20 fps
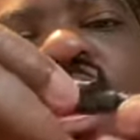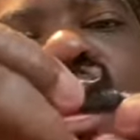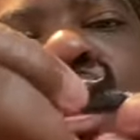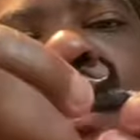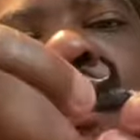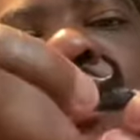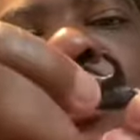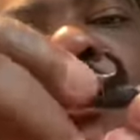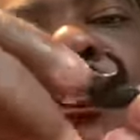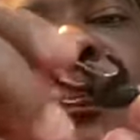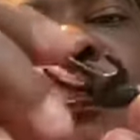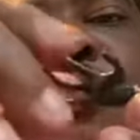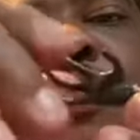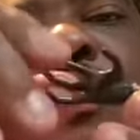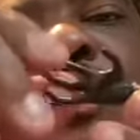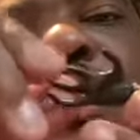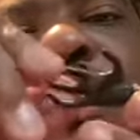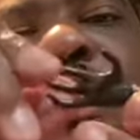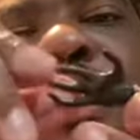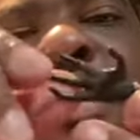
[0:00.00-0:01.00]
There's no
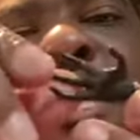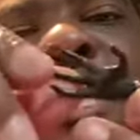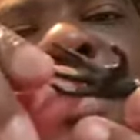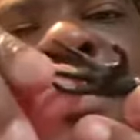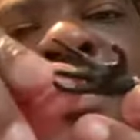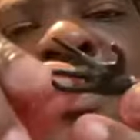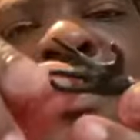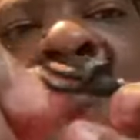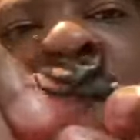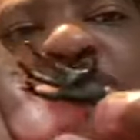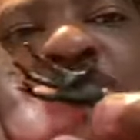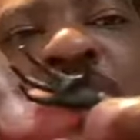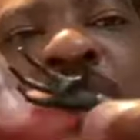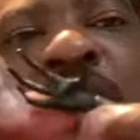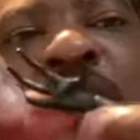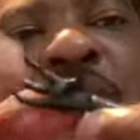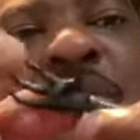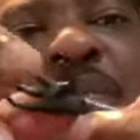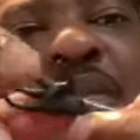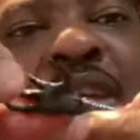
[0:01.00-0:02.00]
articulations, but these
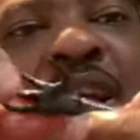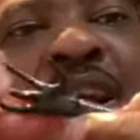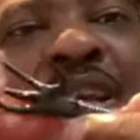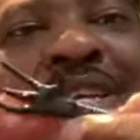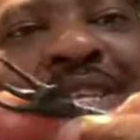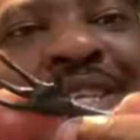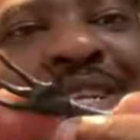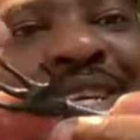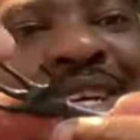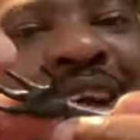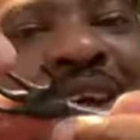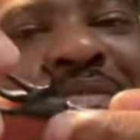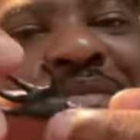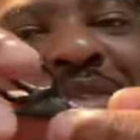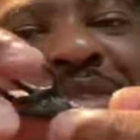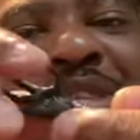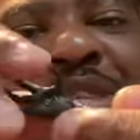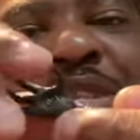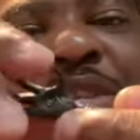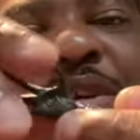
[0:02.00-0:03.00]
are plastic,
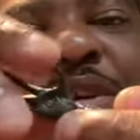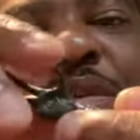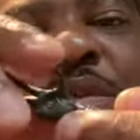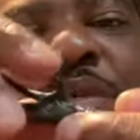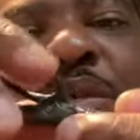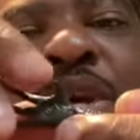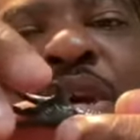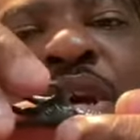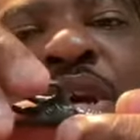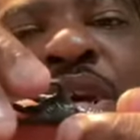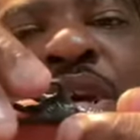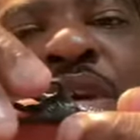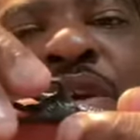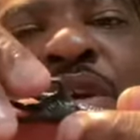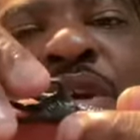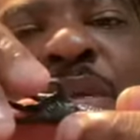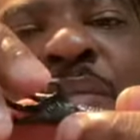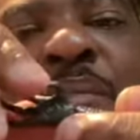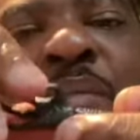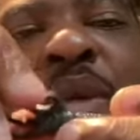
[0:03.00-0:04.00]
obviously, so you
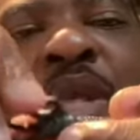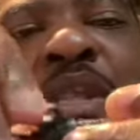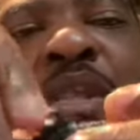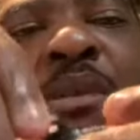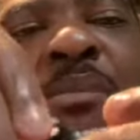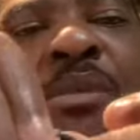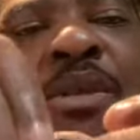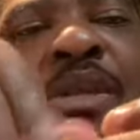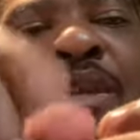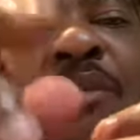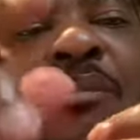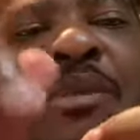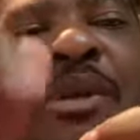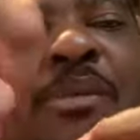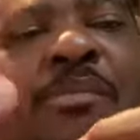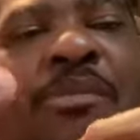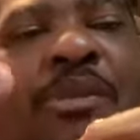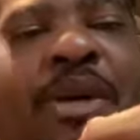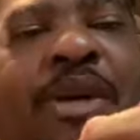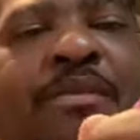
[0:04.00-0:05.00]
can bend them a little bit,
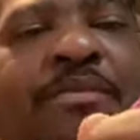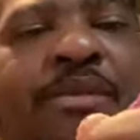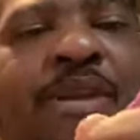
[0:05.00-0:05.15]
but you